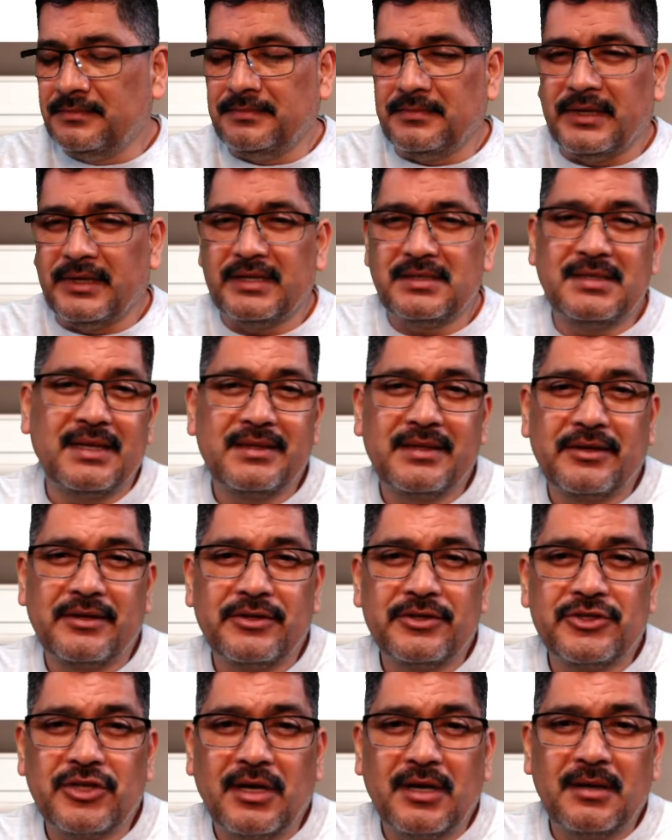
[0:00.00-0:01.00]
It's not their
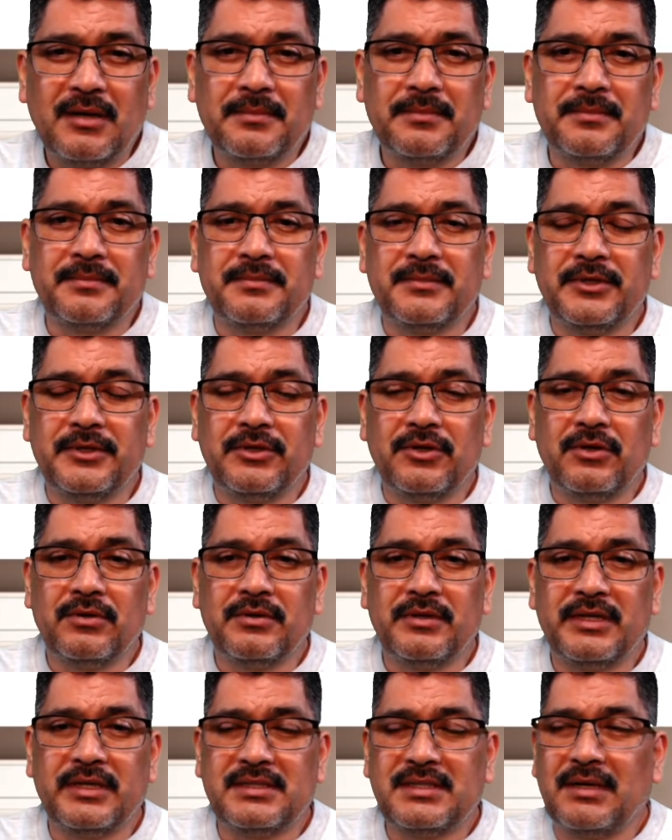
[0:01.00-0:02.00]
job, you know.
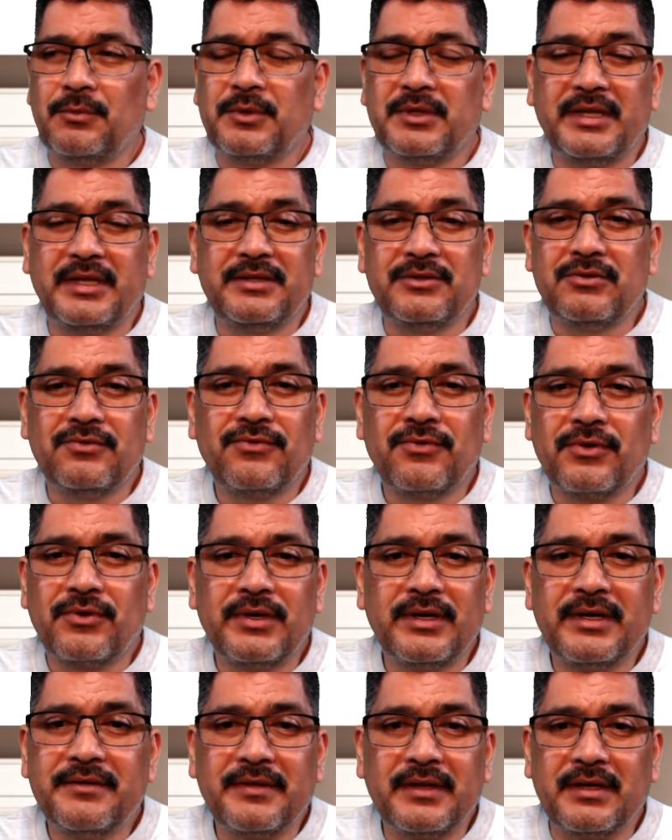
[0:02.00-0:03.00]
That's not what they do for a
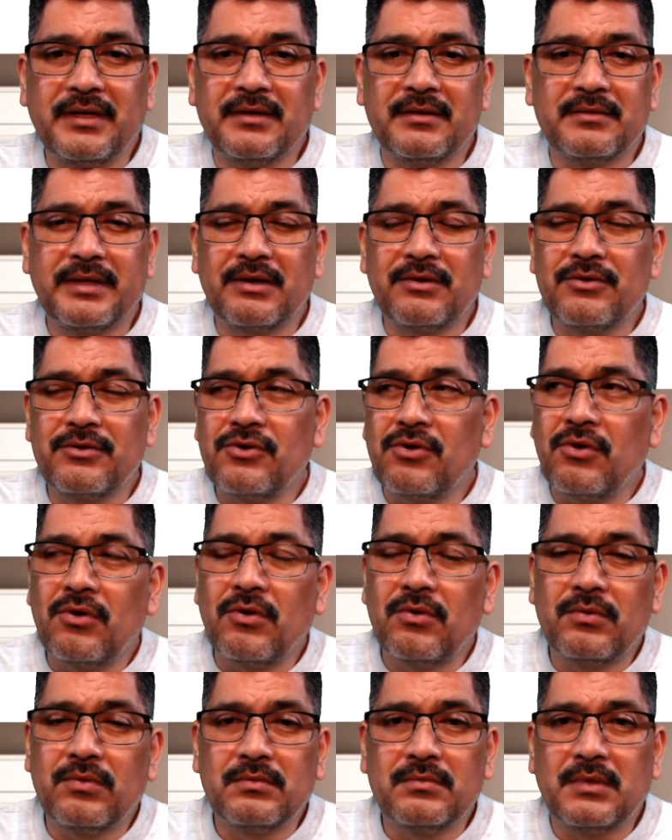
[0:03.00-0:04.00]
living. They don't
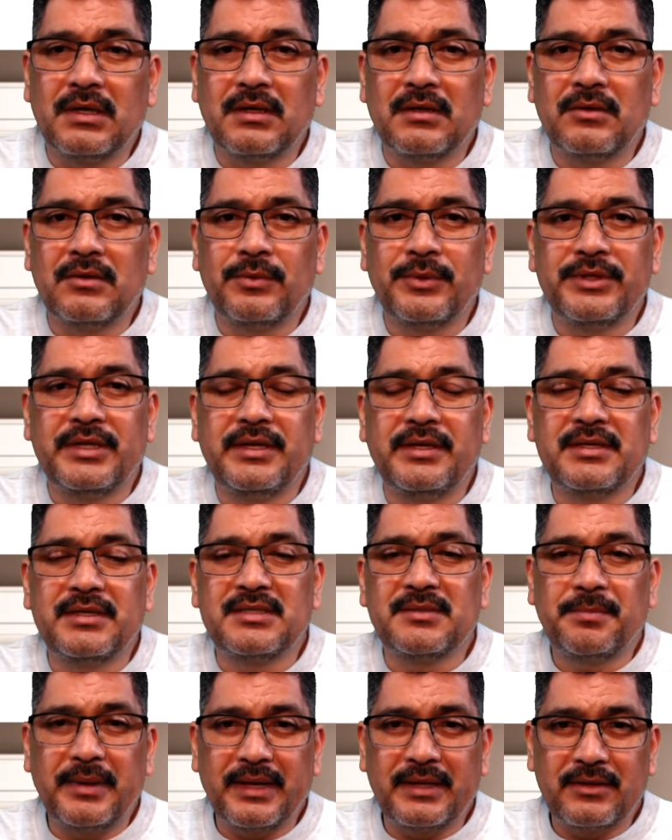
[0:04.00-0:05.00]
know what the
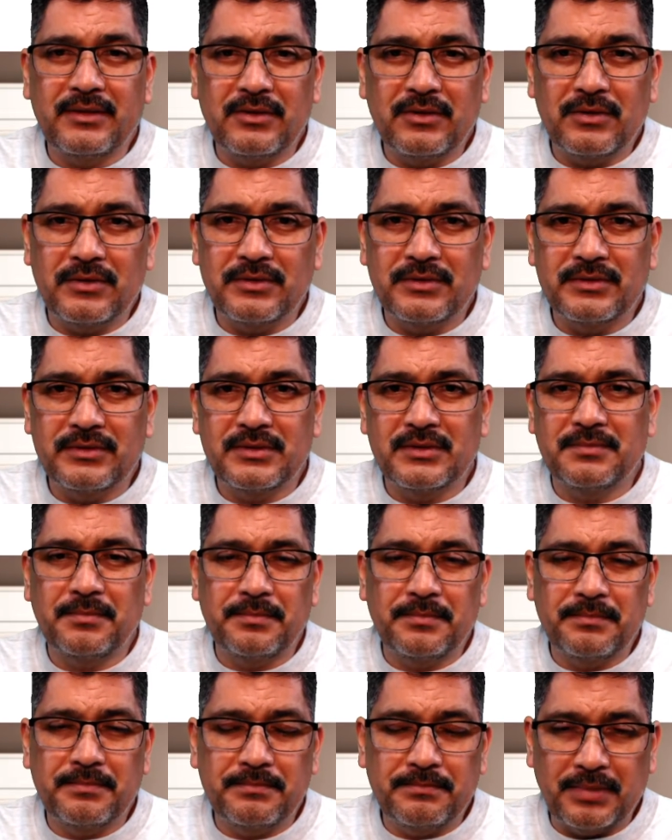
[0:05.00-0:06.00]
inspector's
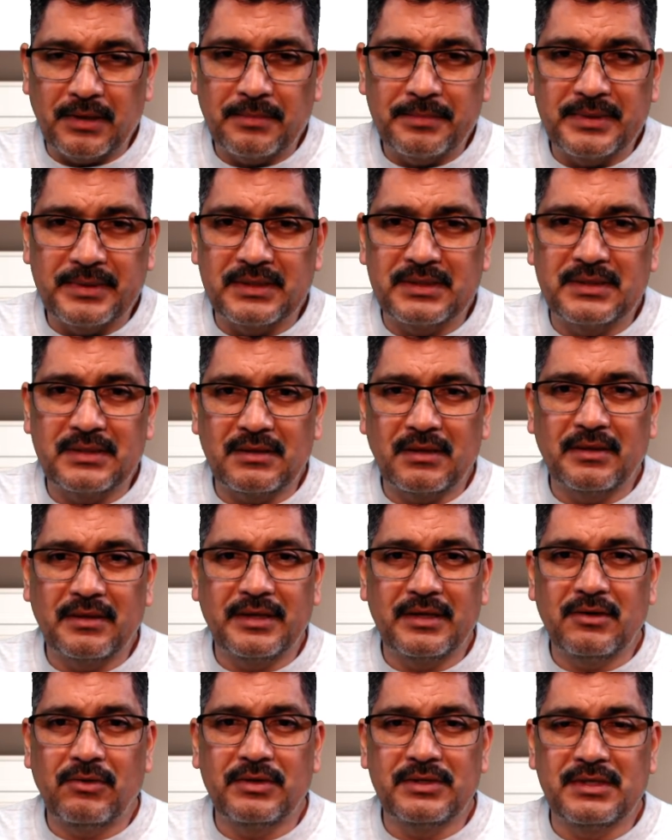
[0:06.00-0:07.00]
purpose is. All they
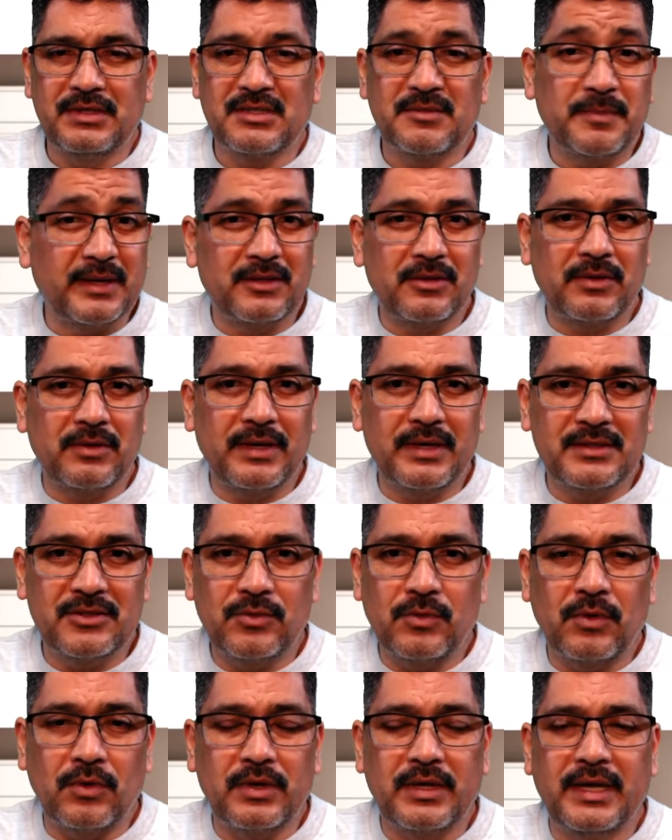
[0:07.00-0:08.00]
know is the inspector has
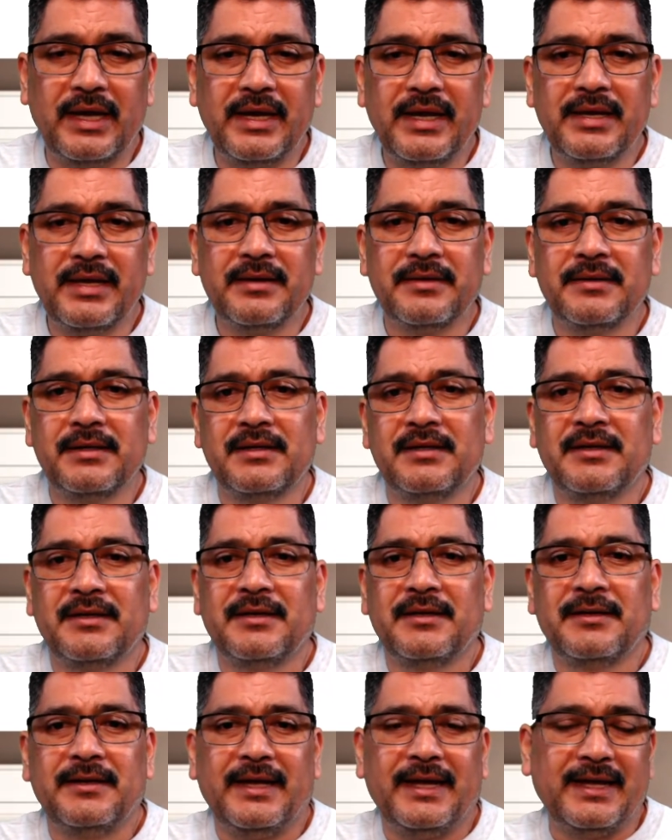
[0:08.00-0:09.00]
to okay it,
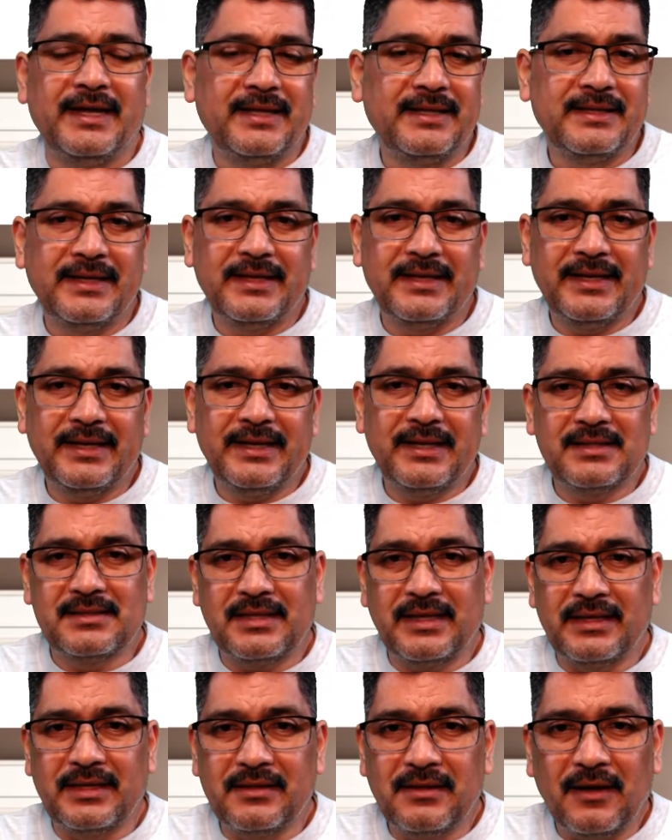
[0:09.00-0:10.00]
and then it gets
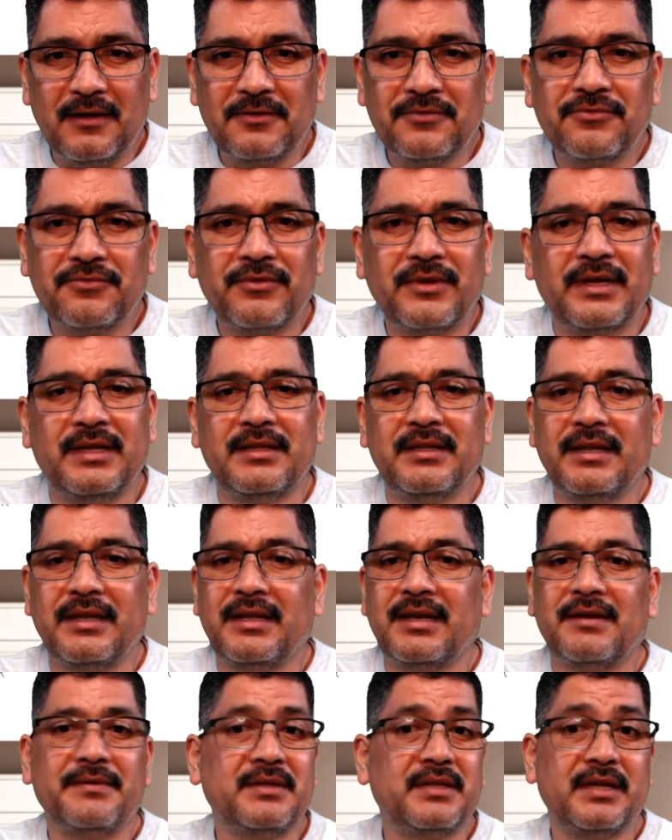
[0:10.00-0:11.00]
signed off, and then
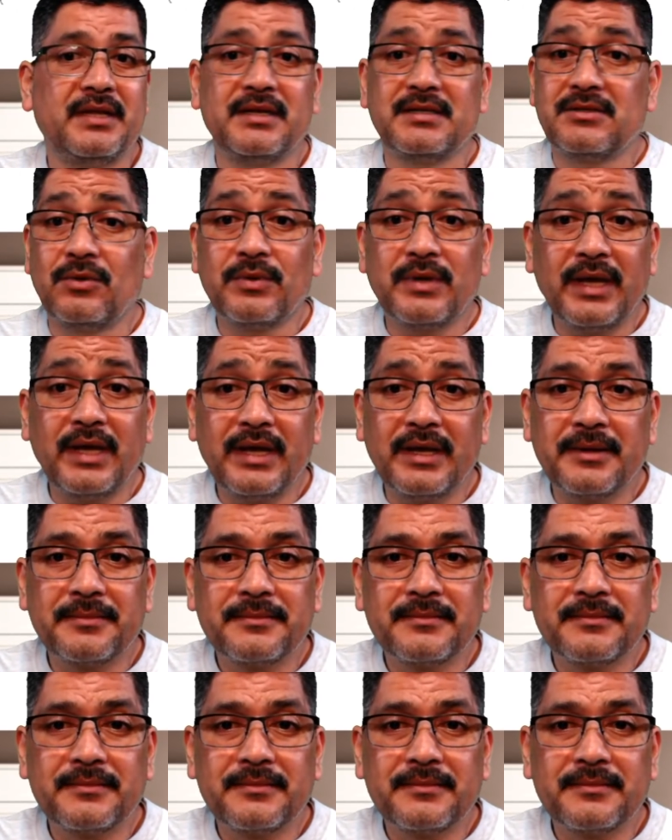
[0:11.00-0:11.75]
everything is okay,